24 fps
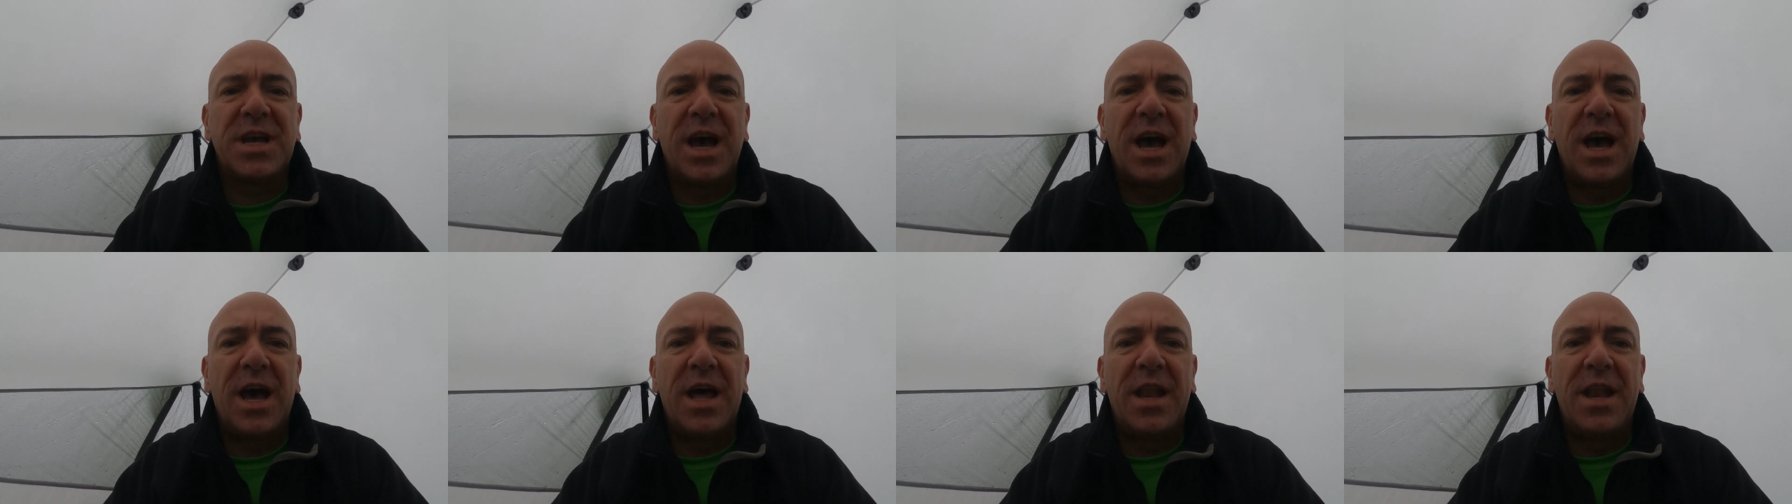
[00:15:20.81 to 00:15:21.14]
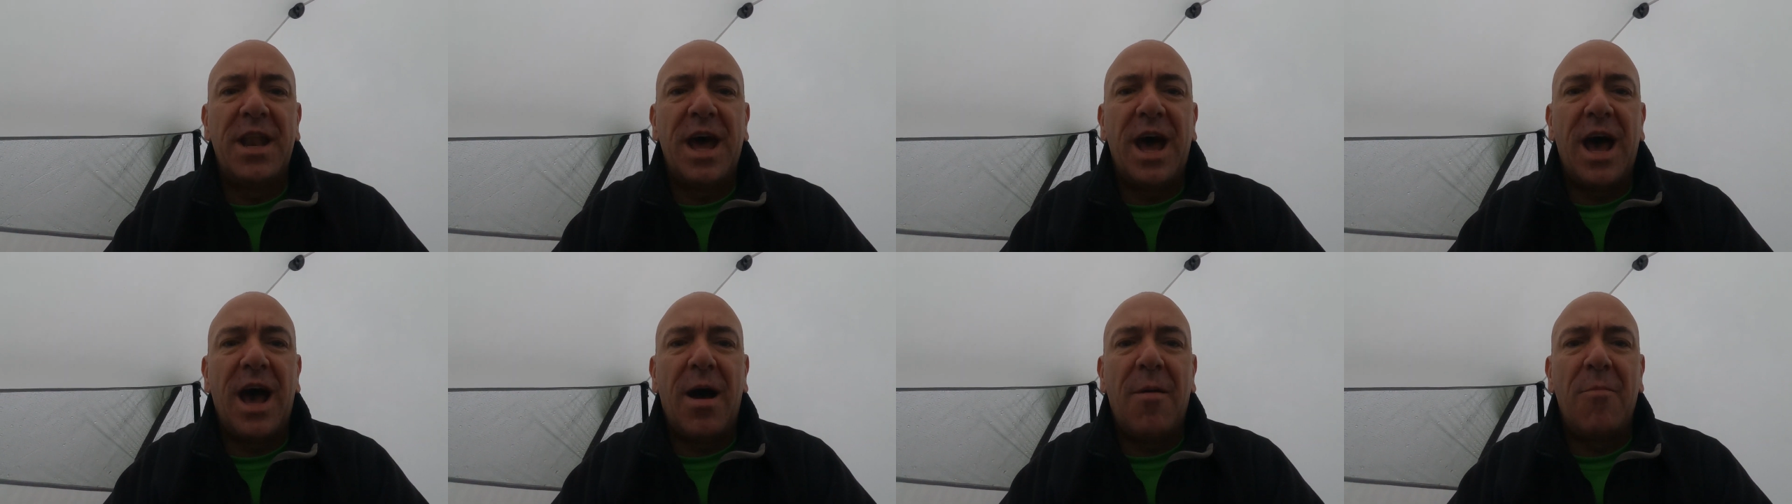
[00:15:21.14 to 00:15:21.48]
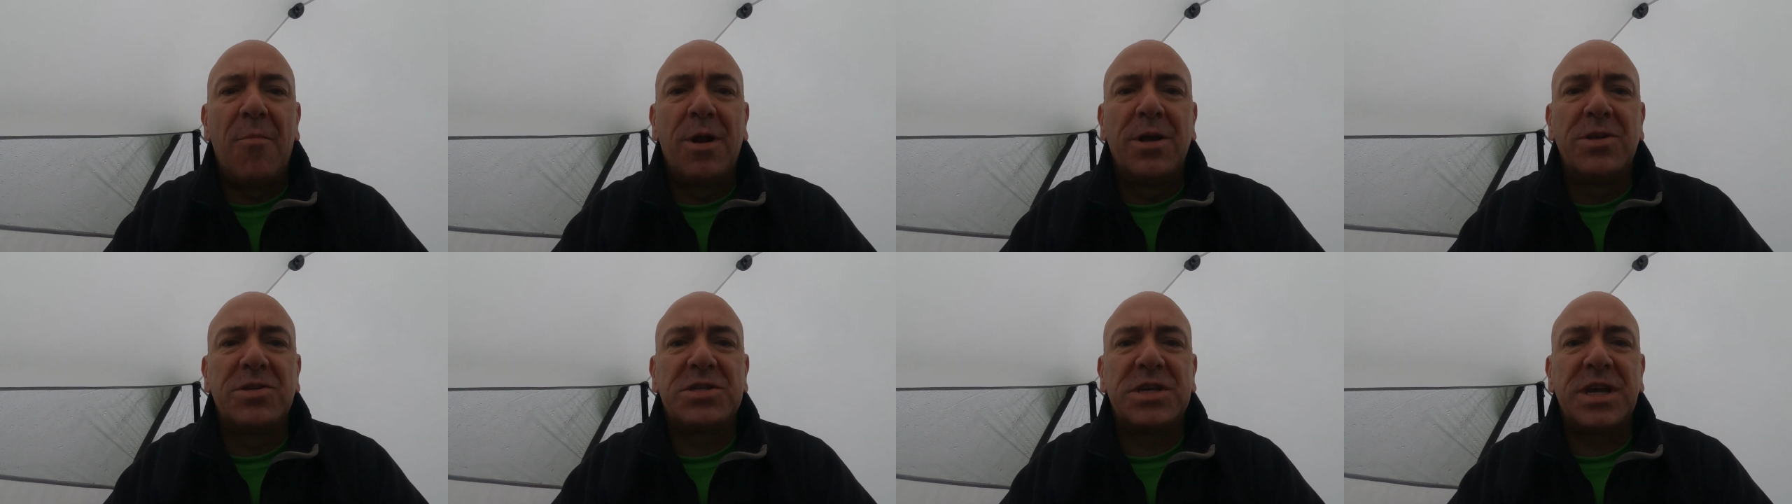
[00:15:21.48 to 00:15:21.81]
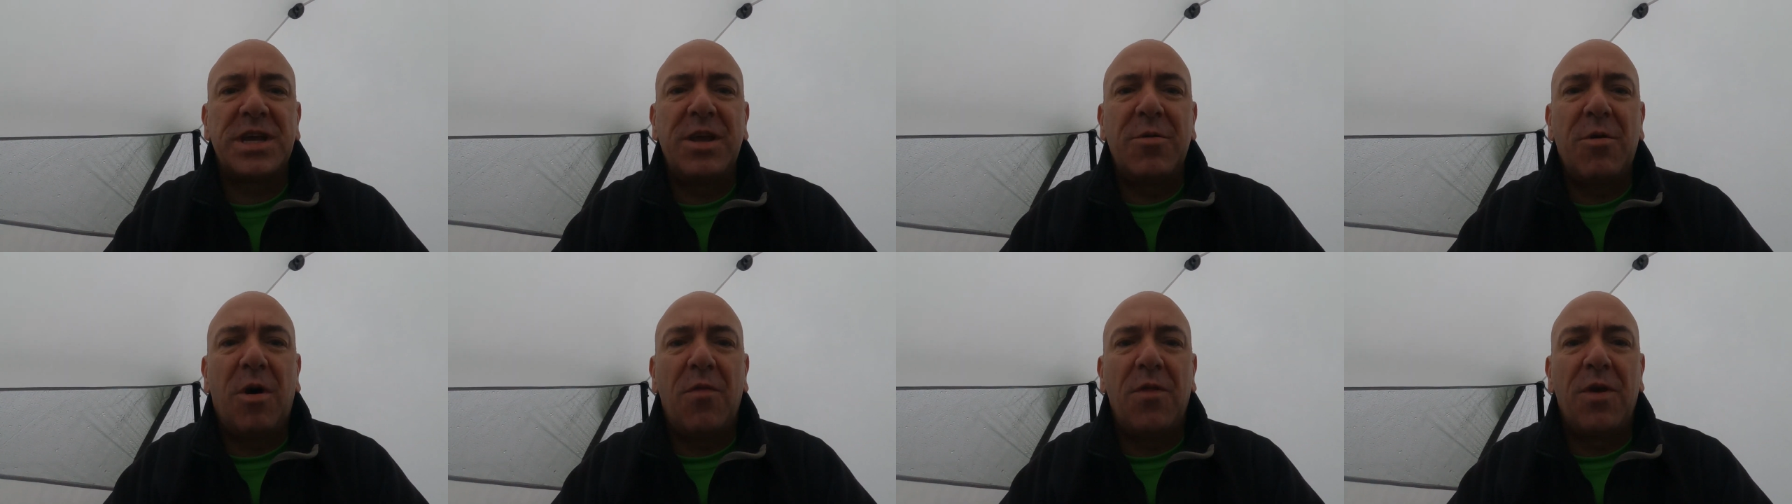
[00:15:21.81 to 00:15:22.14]
and I'm going to
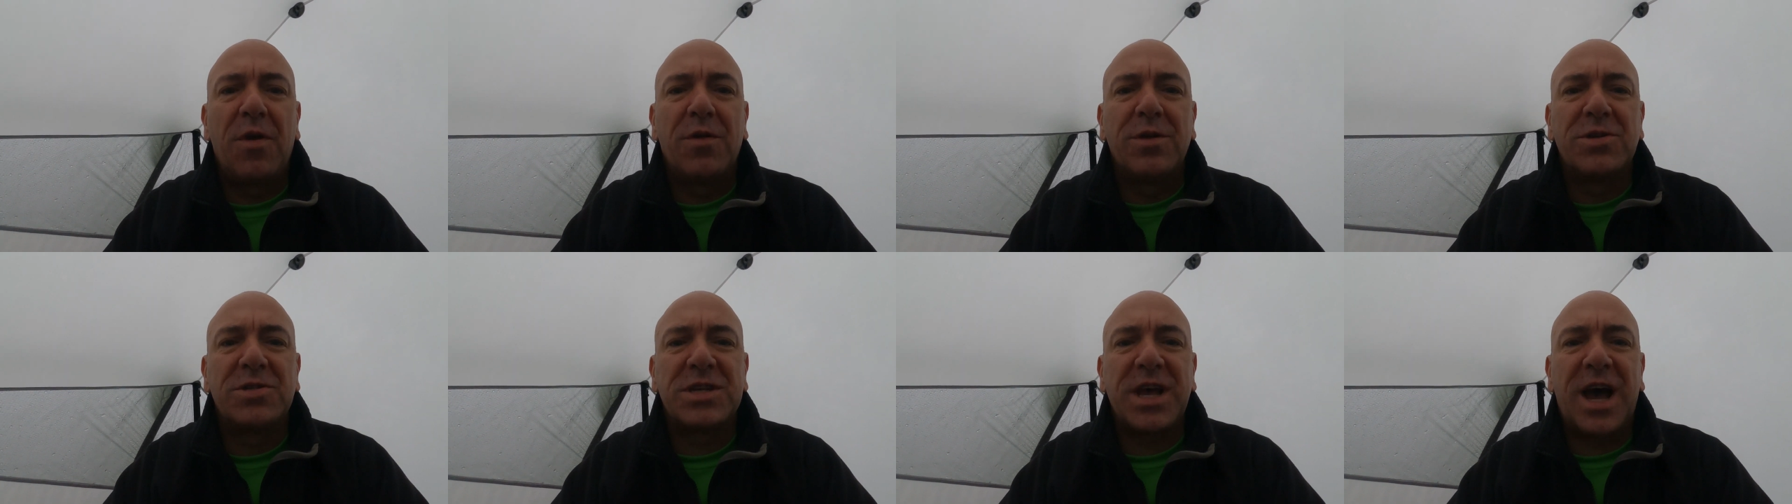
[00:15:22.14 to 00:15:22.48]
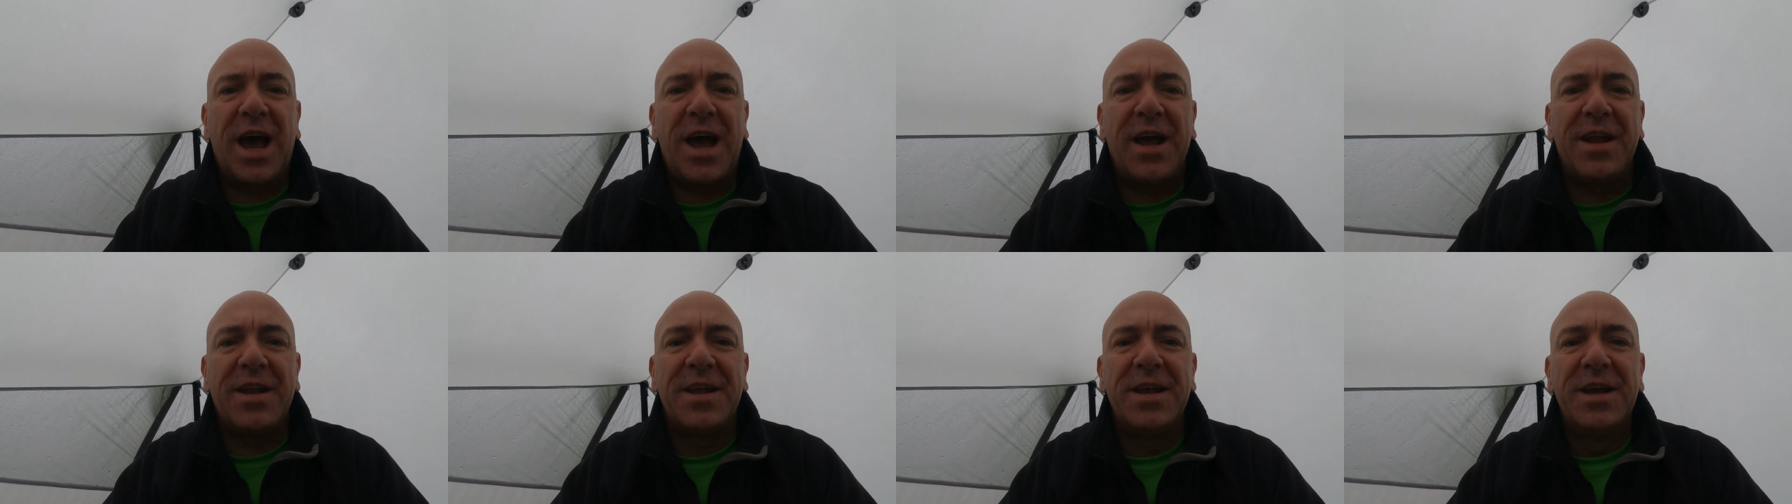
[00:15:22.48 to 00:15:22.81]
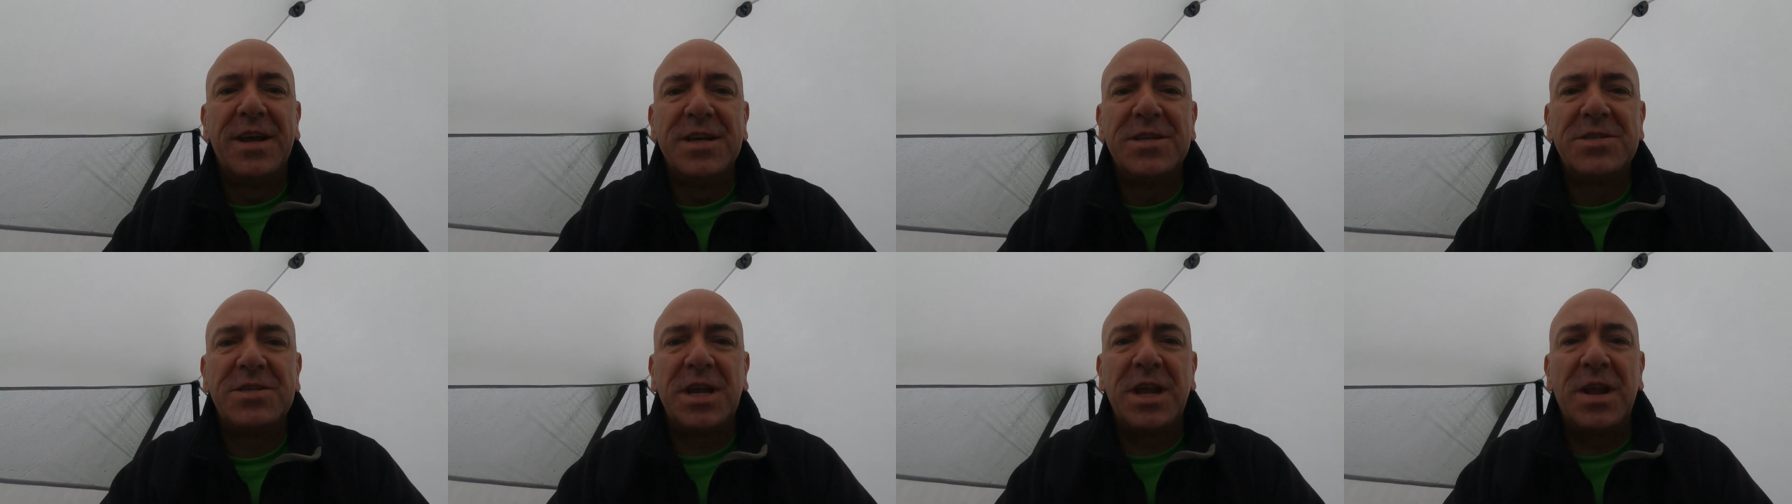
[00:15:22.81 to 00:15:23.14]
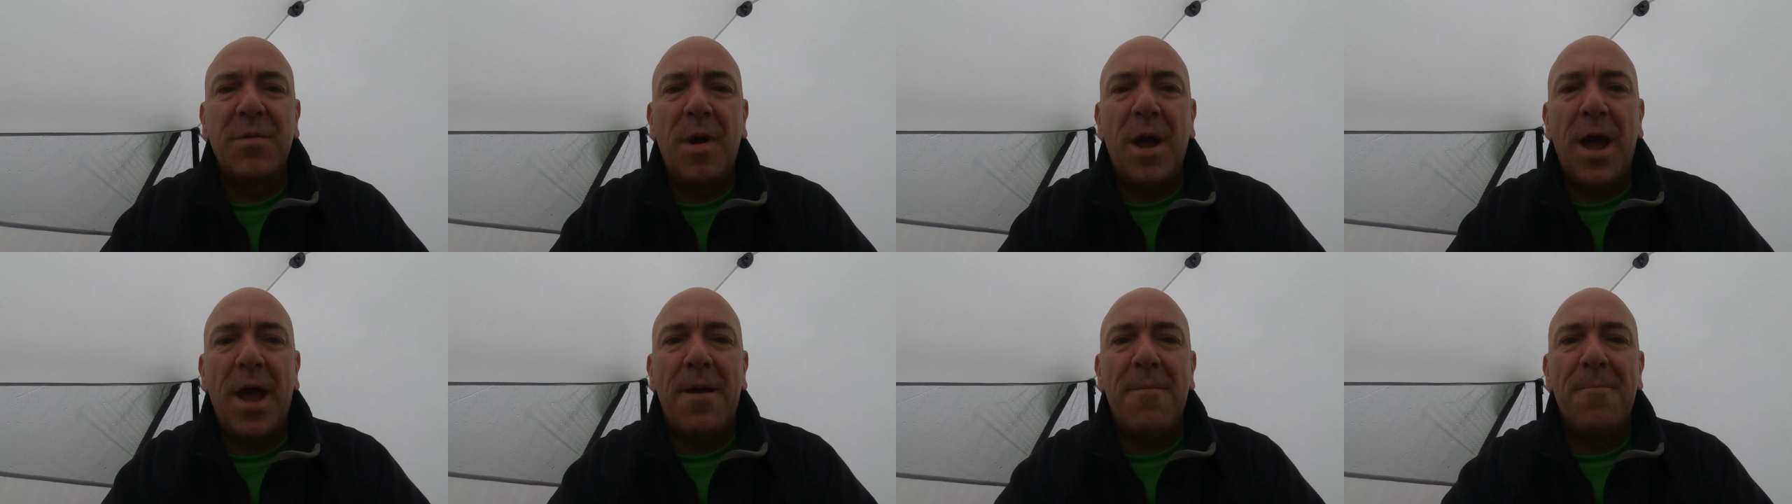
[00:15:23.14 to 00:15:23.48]
see you on the other side. See
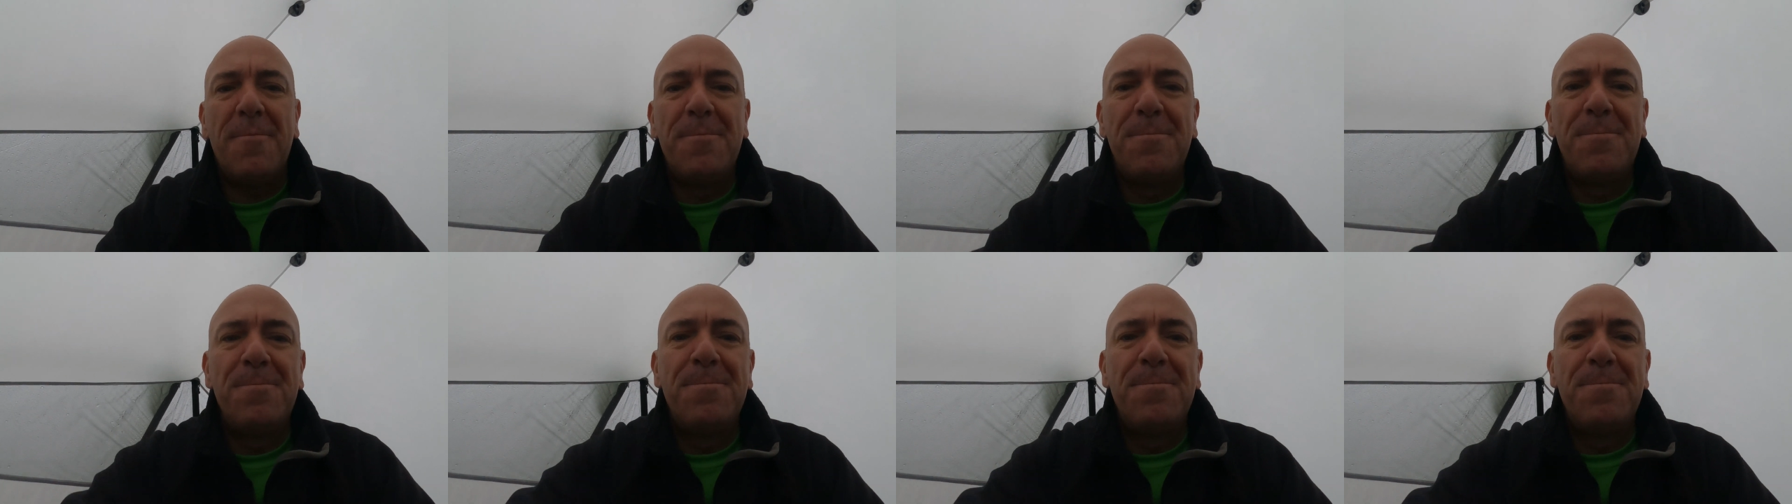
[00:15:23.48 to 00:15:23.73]
you in a bit.